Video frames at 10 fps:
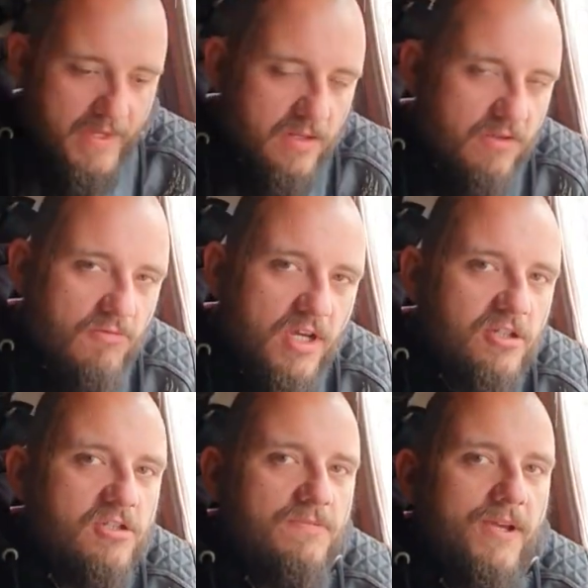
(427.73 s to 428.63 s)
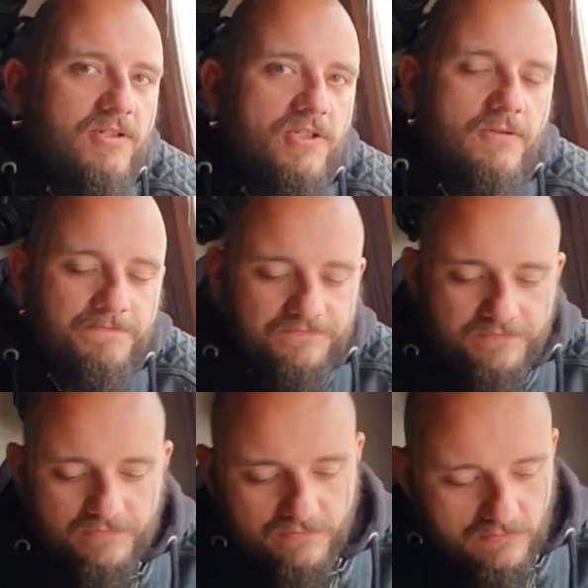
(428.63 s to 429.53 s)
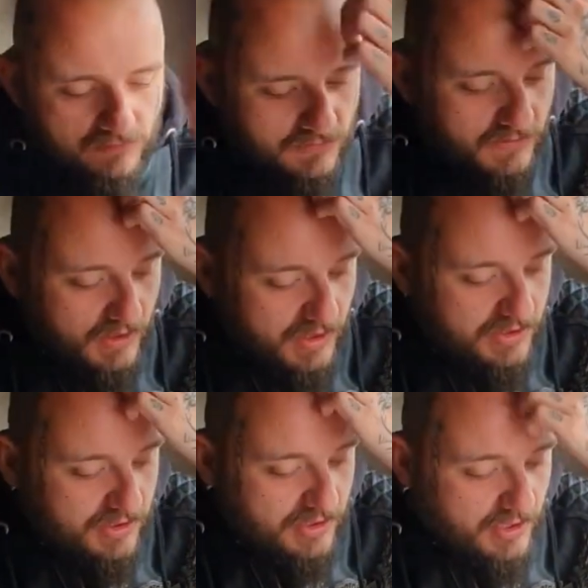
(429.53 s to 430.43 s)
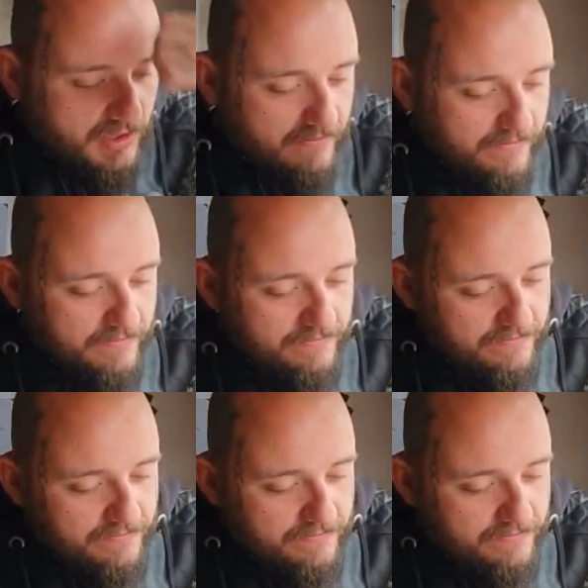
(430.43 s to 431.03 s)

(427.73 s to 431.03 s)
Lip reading: The rear suspension, it's they've